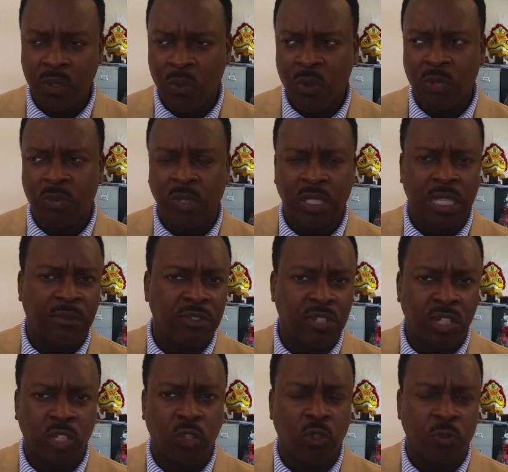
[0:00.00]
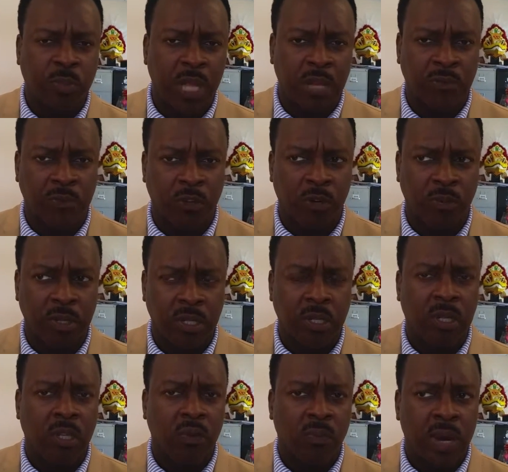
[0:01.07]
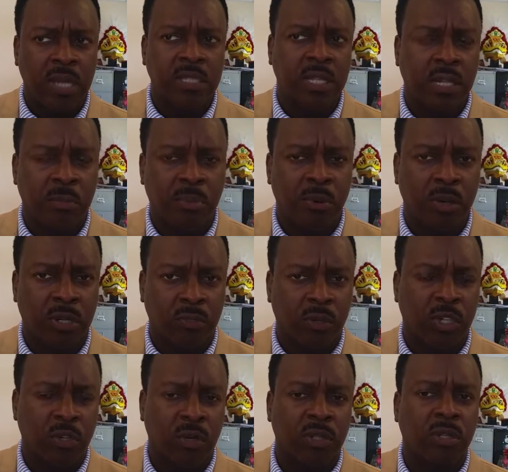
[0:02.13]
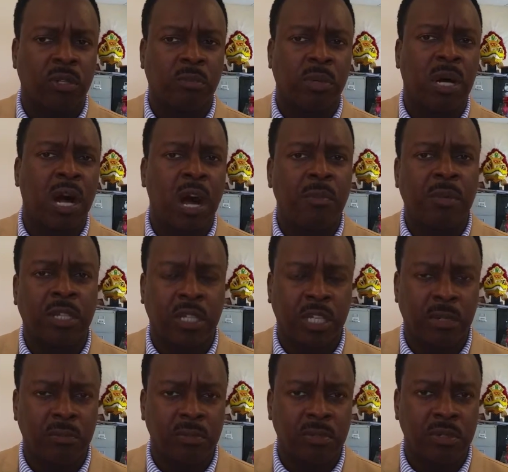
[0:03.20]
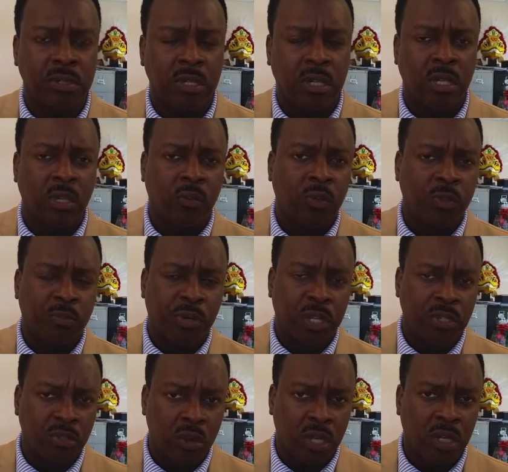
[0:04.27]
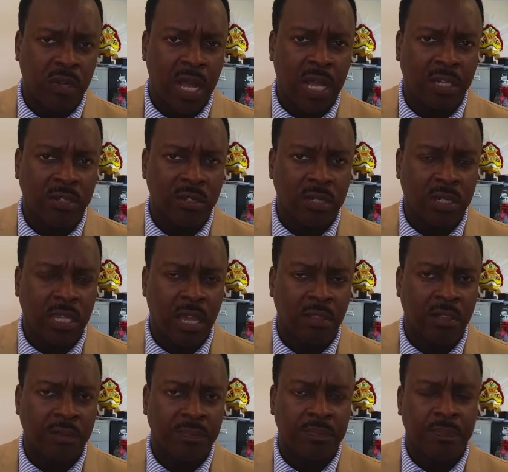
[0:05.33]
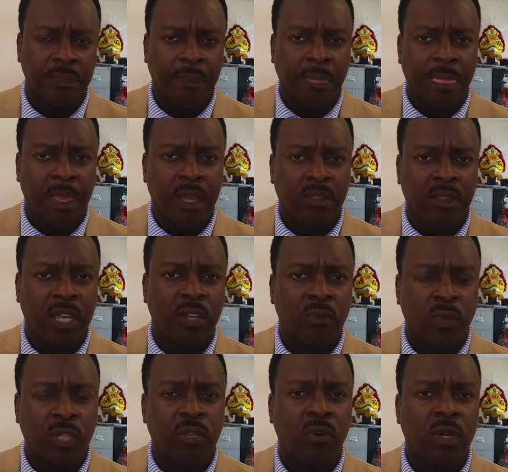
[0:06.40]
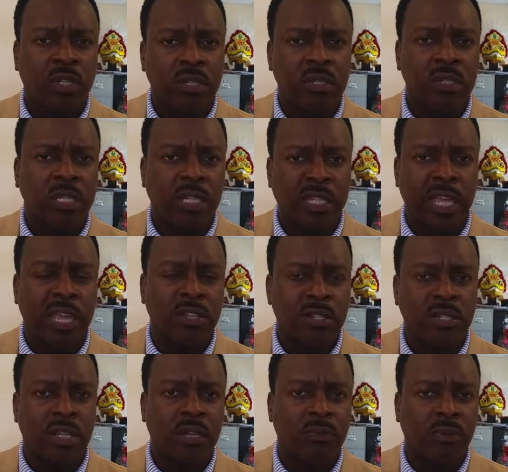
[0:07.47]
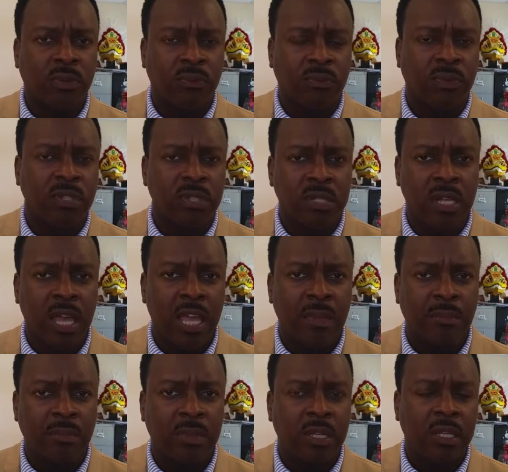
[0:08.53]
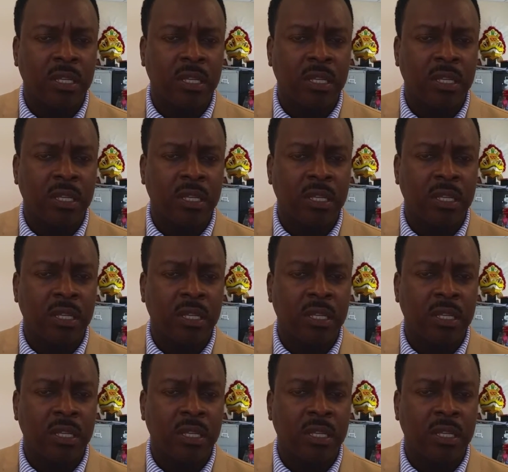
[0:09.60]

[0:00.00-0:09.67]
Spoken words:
which will give us a huge platform. Why is that important? We're going to the Bahama Games, which brings all our islands together, and then we're going to see next year for the first time